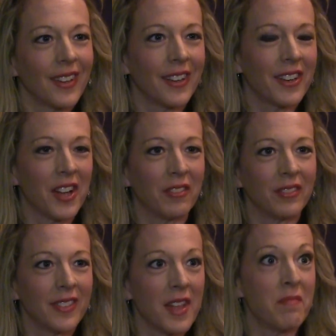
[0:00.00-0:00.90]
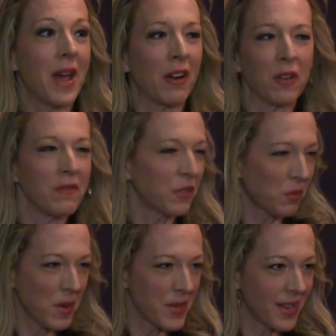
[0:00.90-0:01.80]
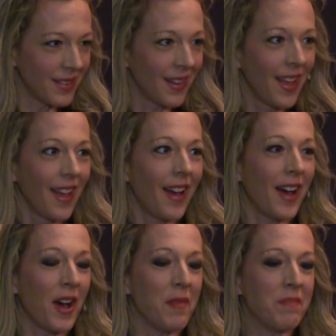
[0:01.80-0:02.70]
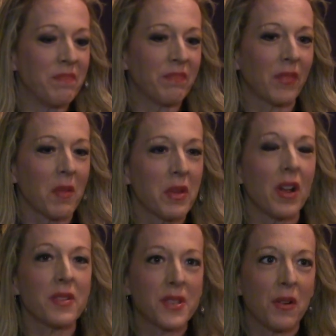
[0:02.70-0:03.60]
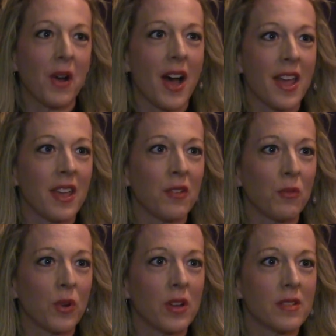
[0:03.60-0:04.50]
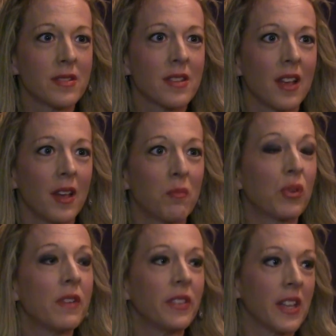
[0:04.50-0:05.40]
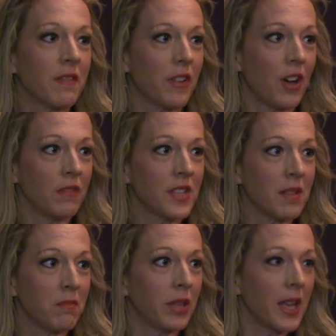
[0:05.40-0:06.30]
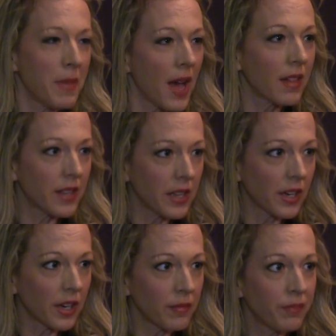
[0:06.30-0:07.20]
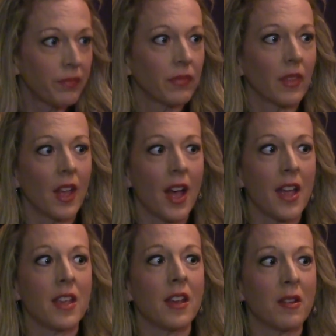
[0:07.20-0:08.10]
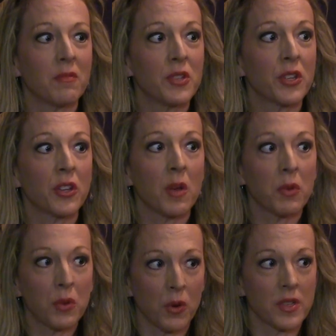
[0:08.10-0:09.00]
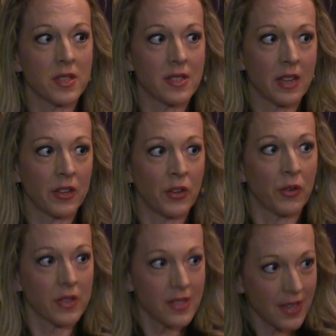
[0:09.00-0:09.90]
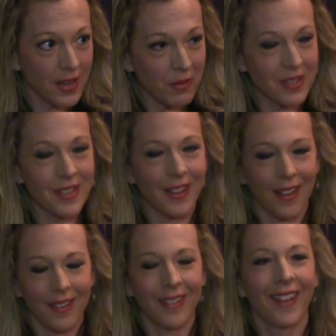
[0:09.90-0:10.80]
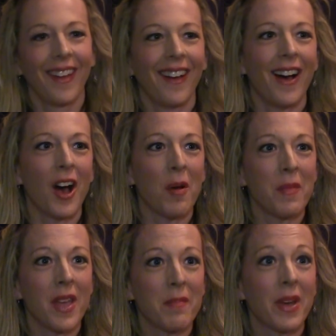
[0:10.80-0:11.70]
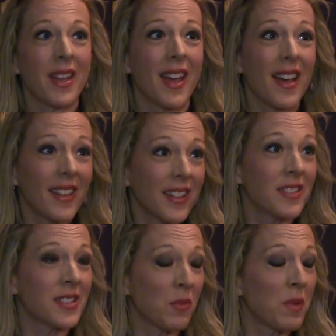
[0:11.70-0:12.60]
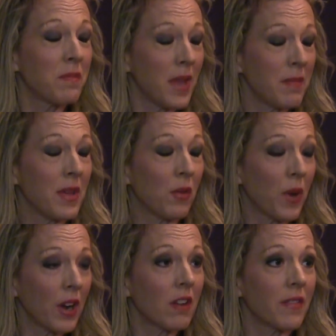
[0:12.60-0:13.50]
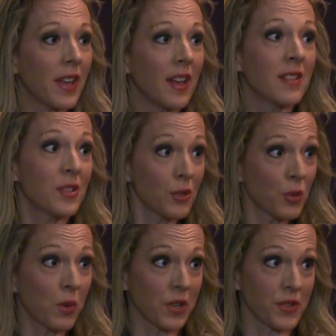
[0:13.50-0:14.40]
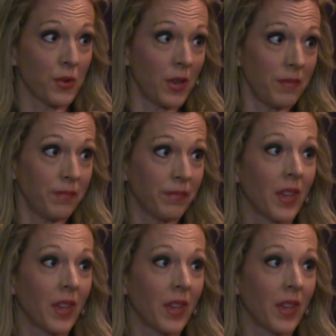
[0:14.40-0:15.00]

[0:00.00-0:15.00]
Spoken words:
I don't know, empowering for women, but also I was briefly involved in playback theater. I took a couple courses down in New York City once again, but someone made me aware of it at social work school.